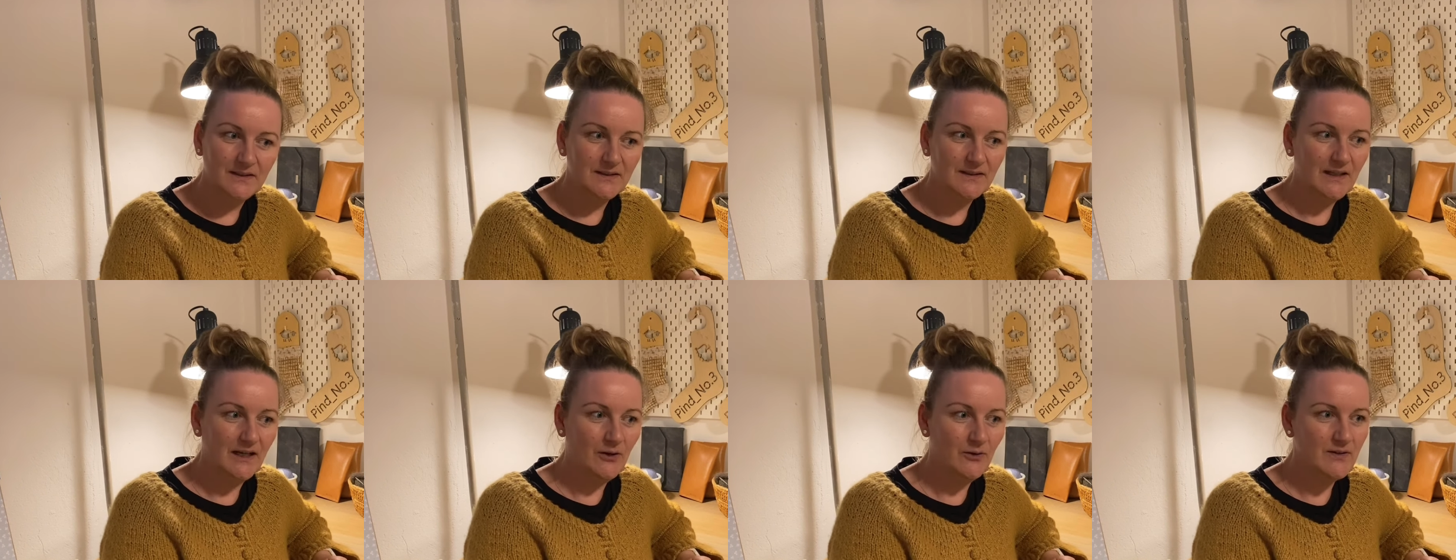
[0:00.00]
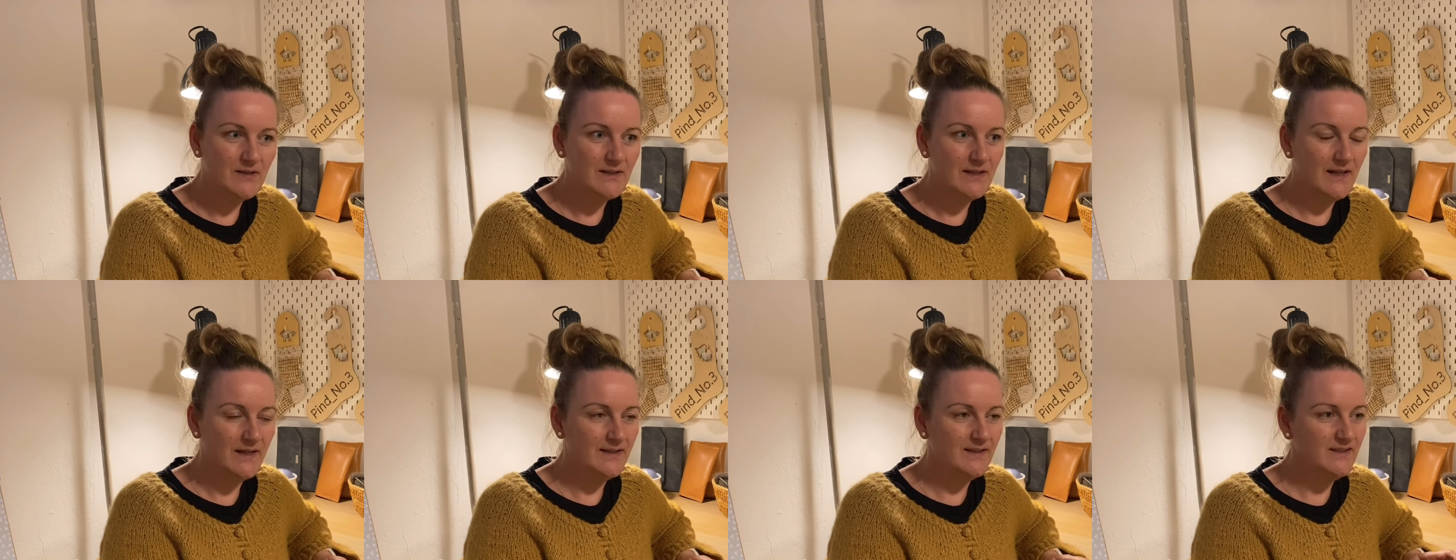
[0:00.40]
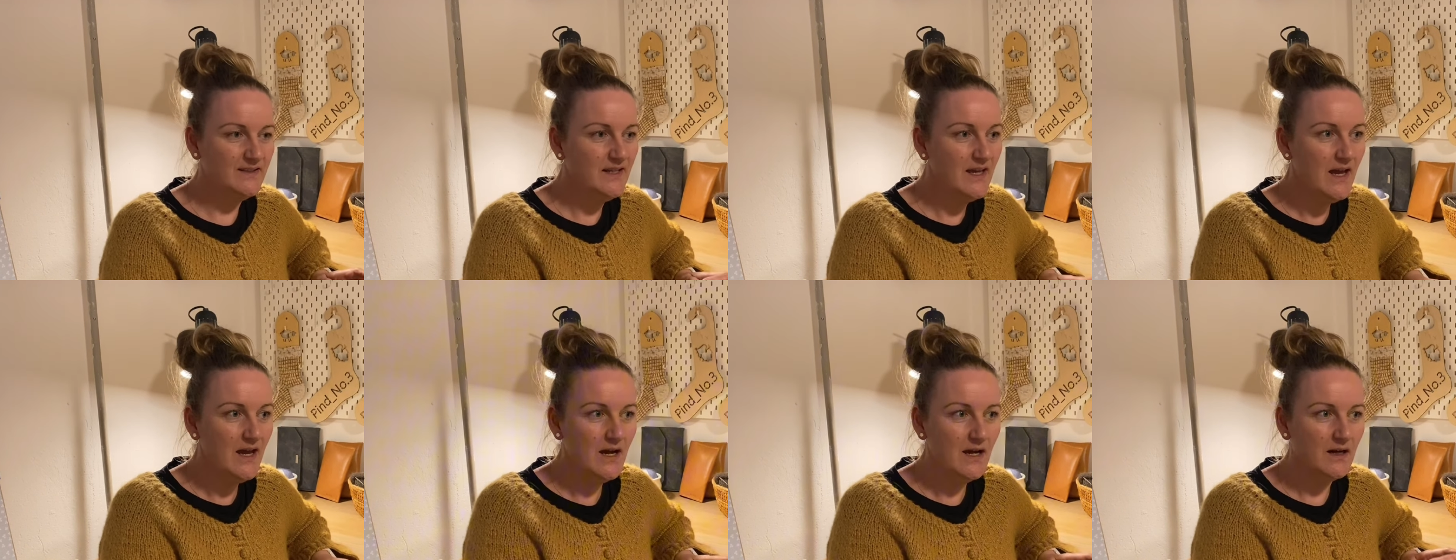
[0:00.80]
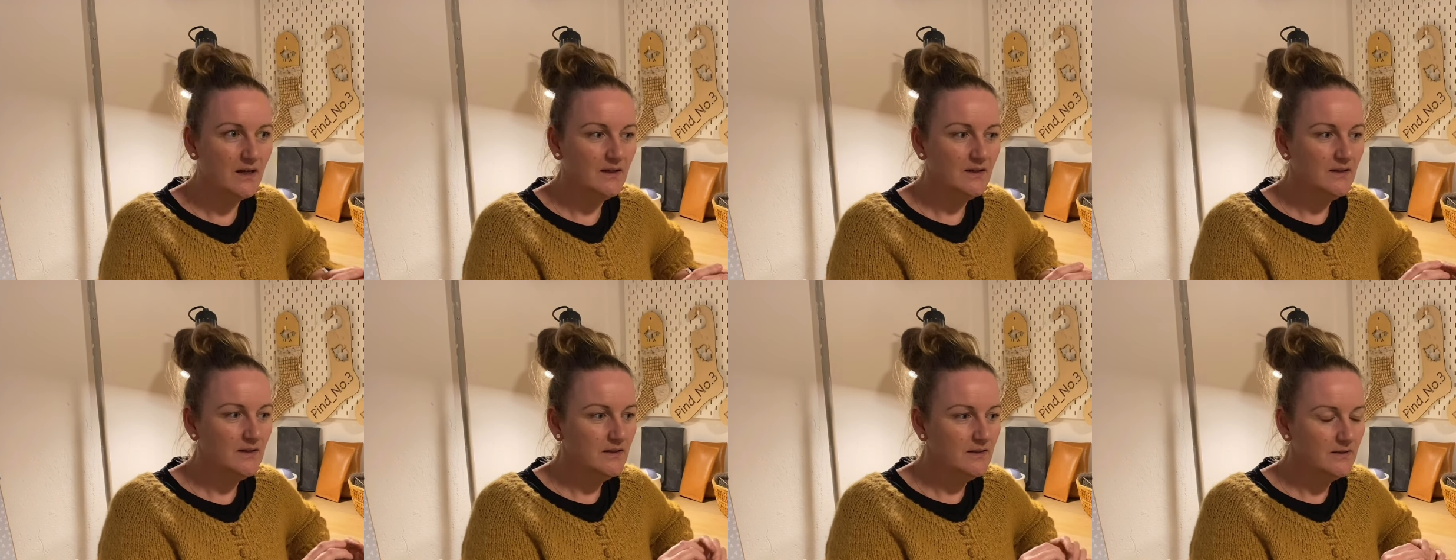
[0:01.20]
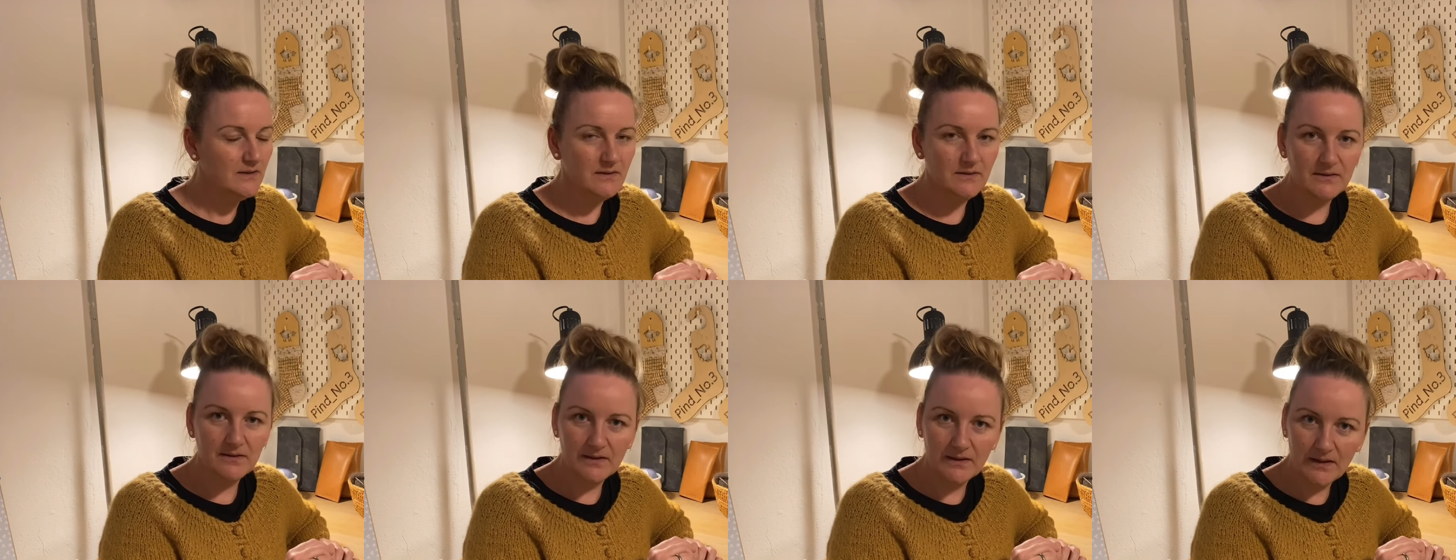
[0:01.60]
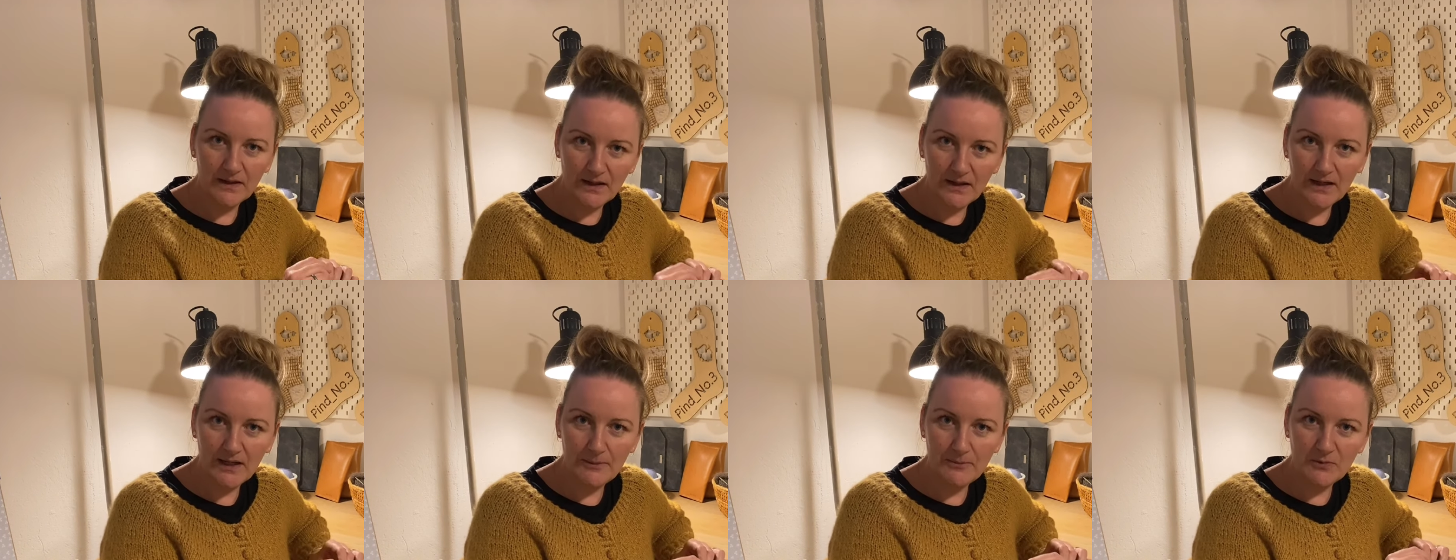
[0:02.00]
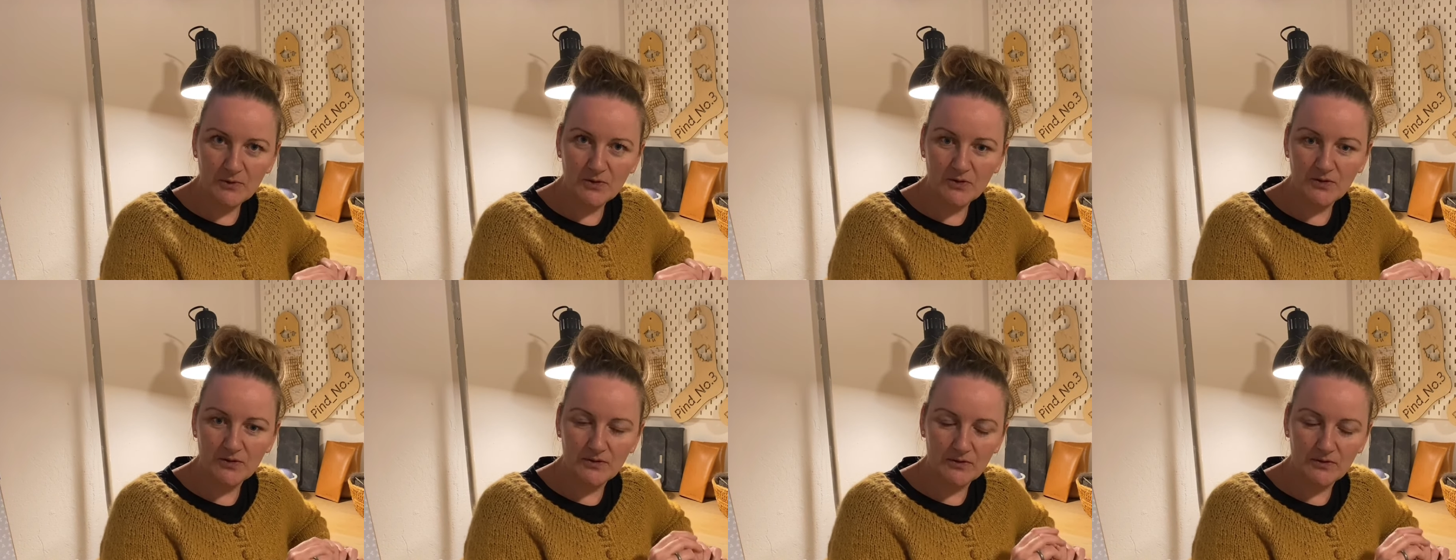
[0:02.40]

Now it's like, yeah, I'm